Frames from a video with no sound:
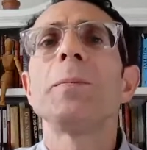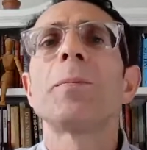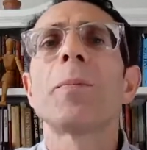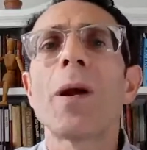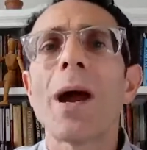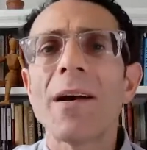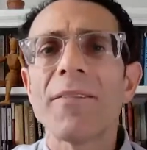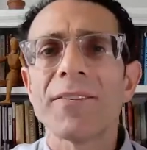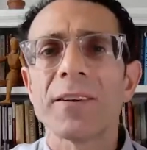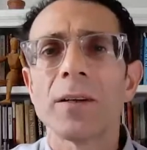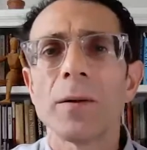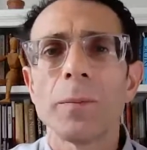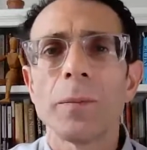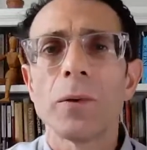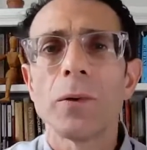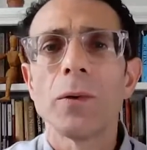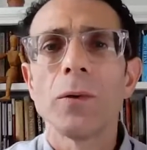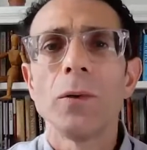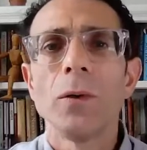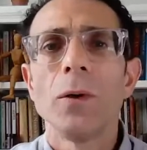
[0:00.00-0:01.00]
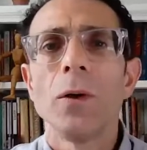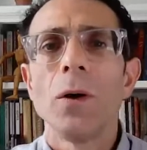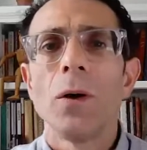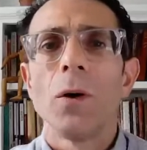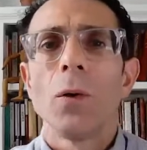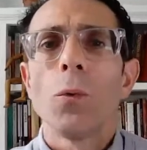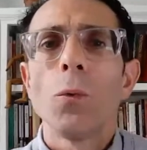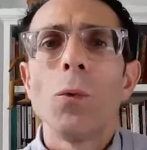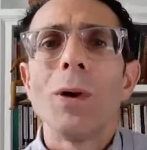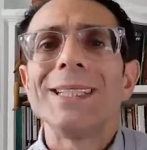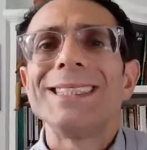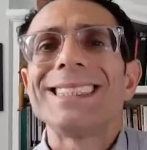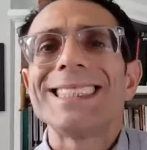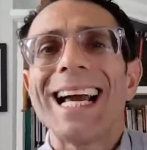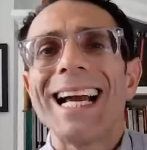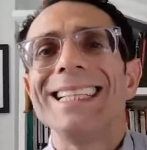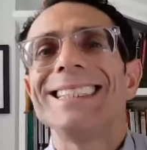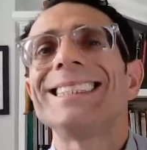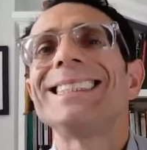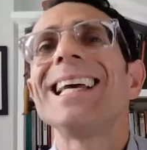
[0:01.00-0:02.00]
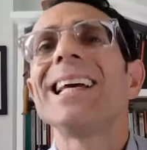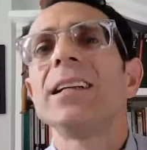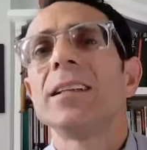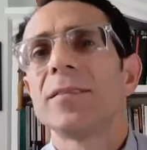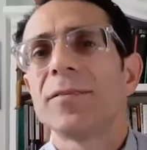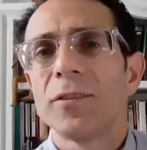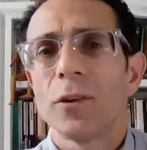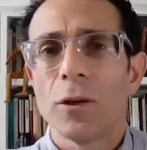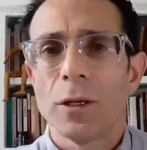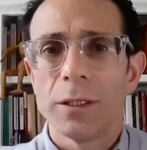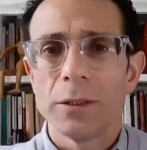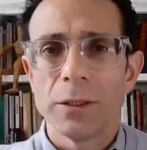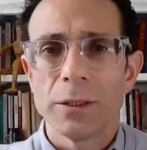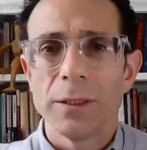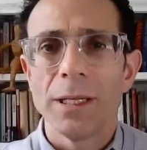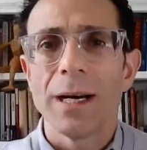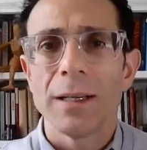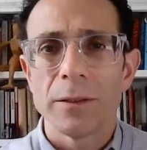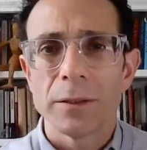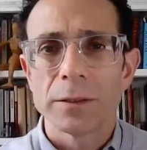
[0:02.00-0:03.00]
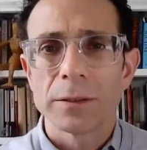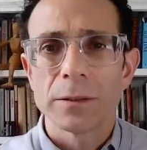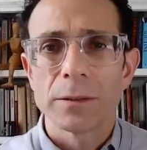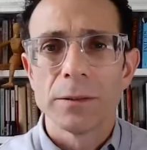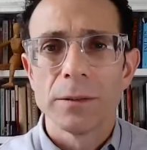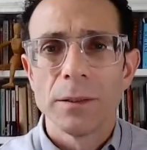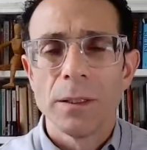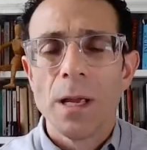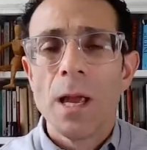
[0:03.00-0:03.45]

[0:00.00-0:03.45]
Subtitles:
be profitable once I sell it for $100.